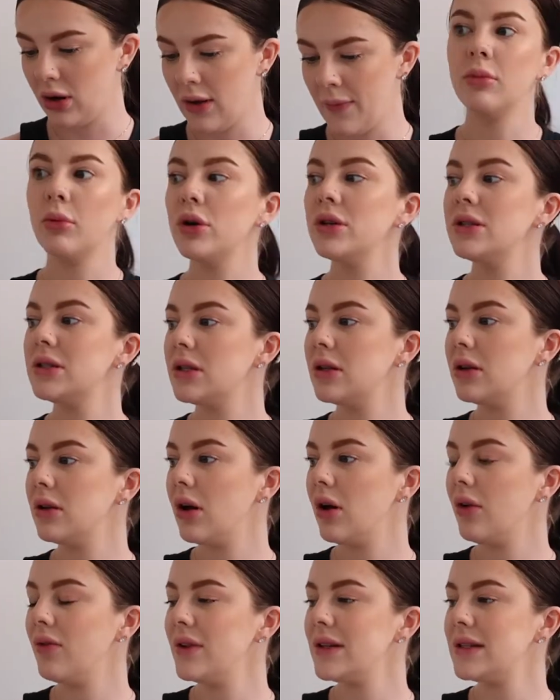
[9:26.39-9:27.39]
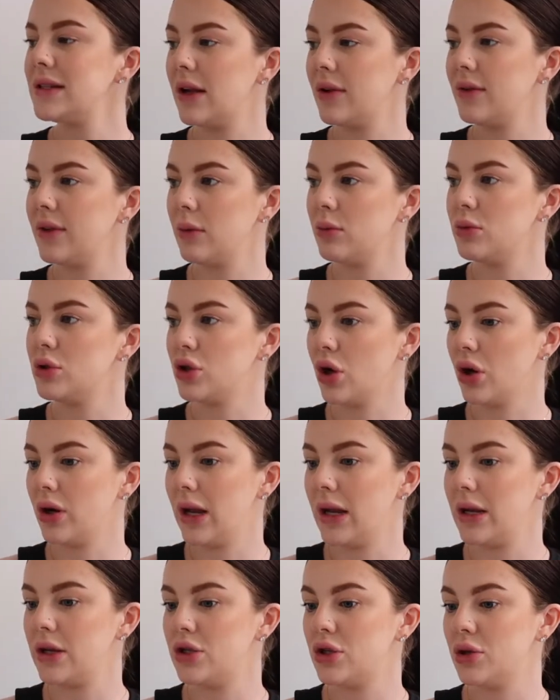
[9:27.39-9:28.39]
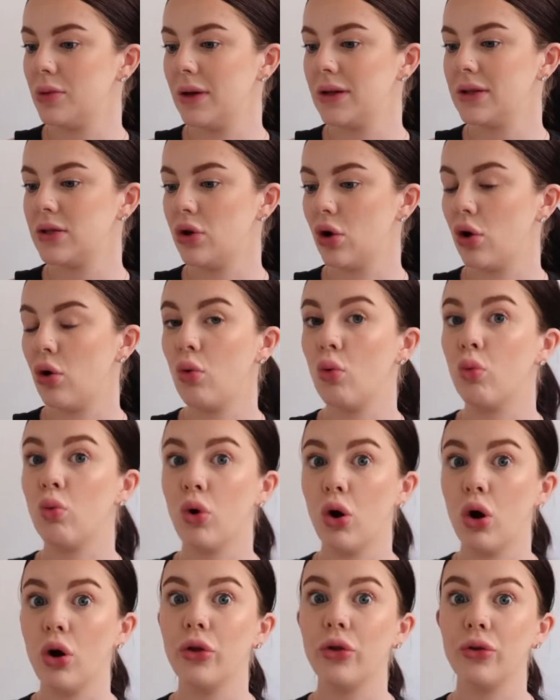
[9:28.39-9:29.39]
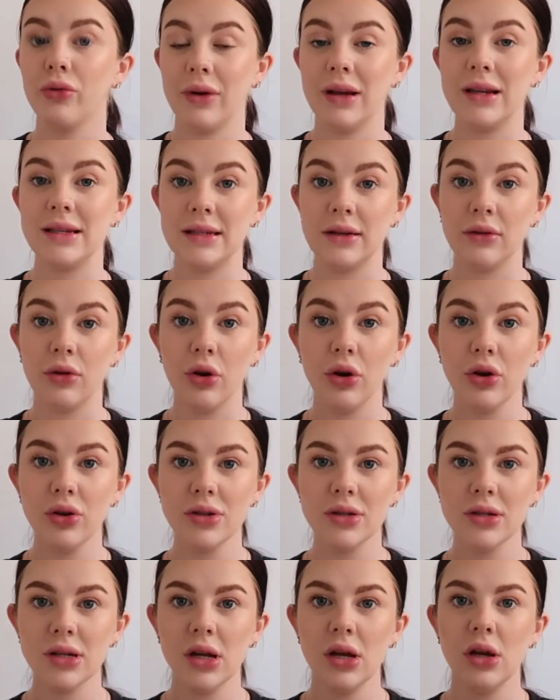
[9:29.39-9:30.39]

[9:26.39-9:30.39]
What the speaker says: The most of the stuff that was donated to us though were 3-0s.